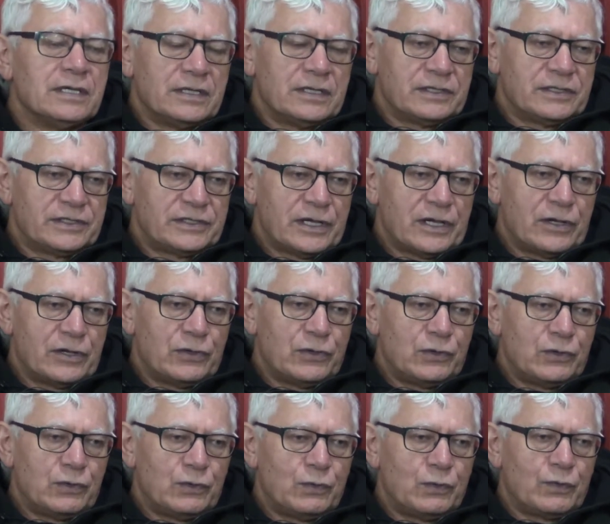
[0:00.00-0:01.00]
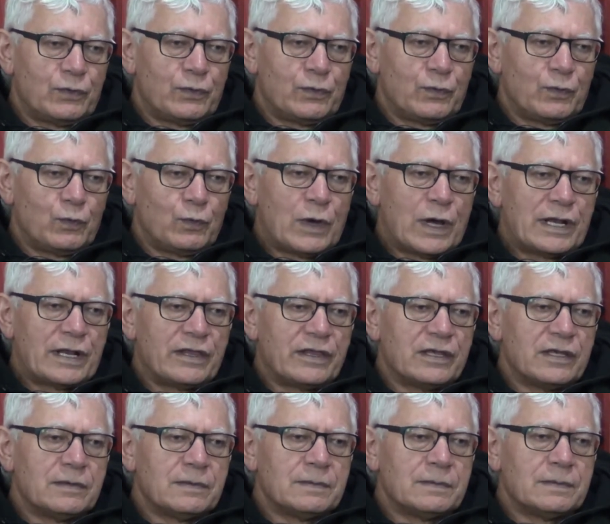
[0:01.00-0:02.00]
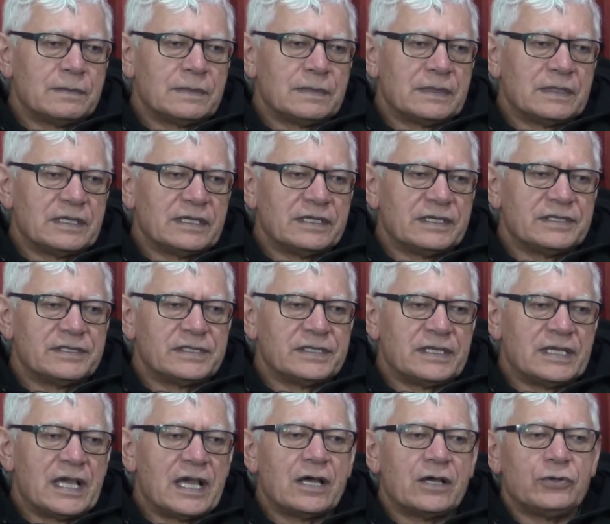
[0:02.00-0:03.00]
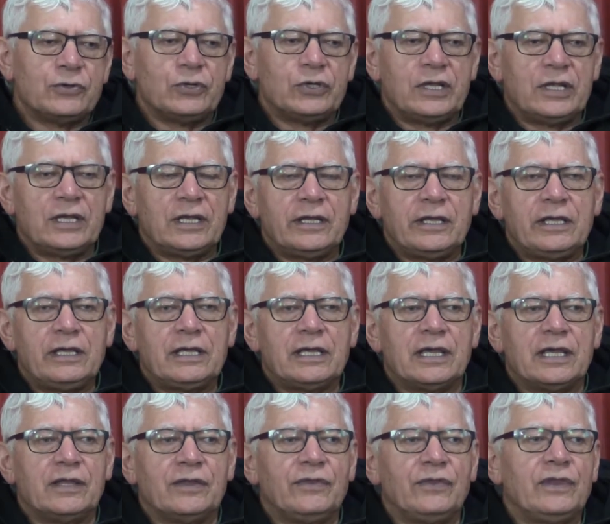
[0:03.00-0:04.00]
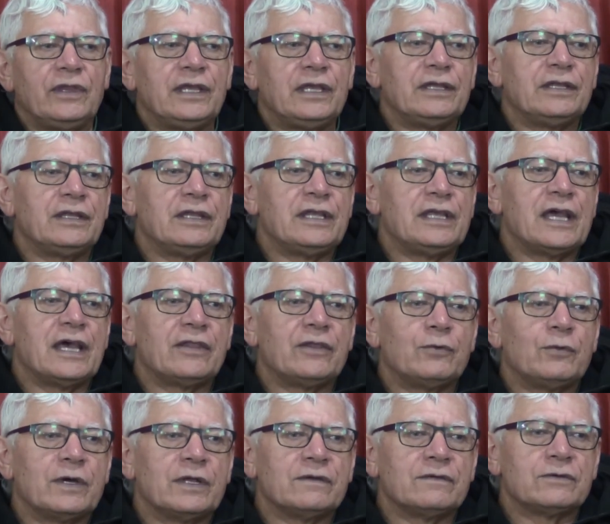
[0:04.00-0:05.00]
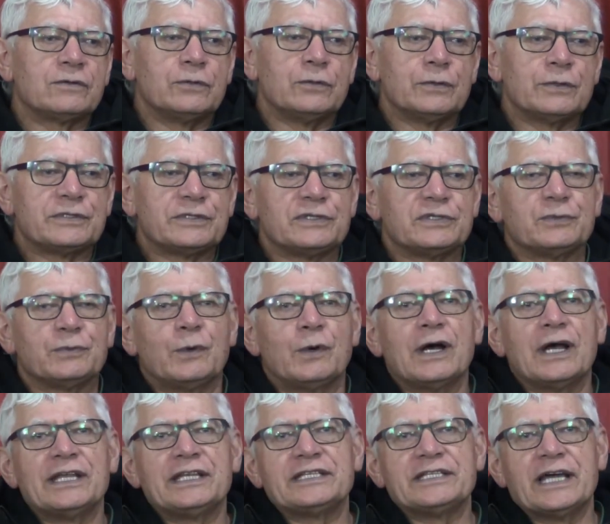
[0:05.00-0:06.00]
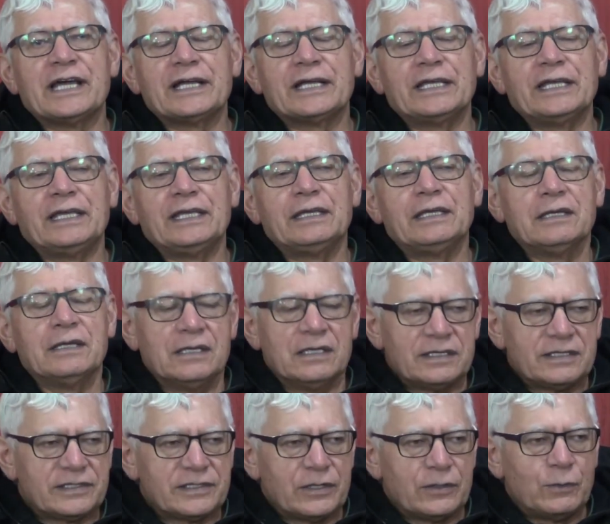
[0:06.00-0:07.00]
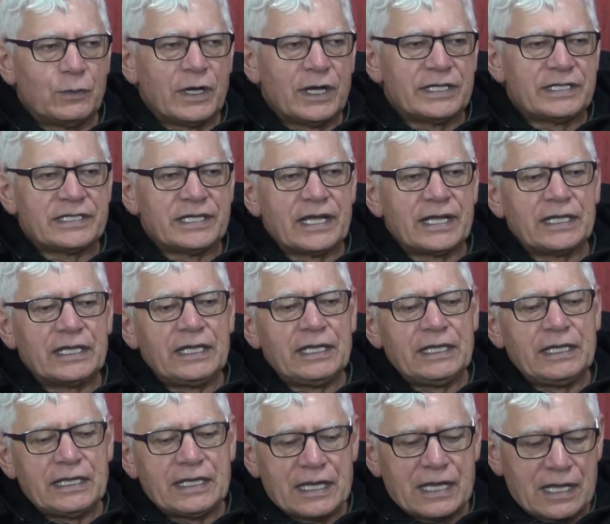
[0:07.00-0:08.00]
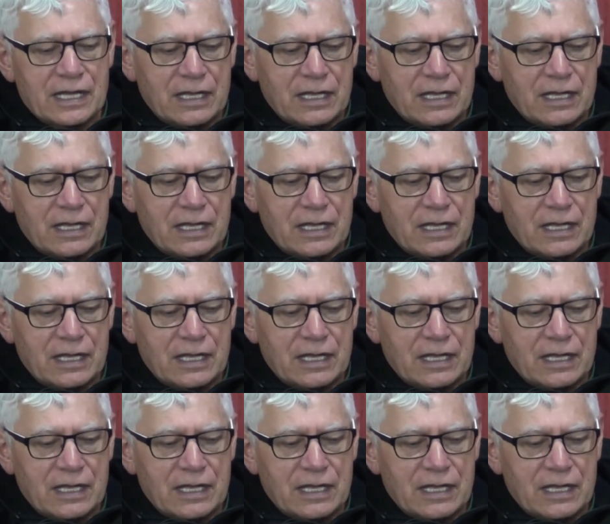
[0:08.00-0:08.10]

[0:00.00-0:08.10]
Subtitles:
So one of them is the Ahuriri, and then the other one, of course, is Waitangi. So Waitangi,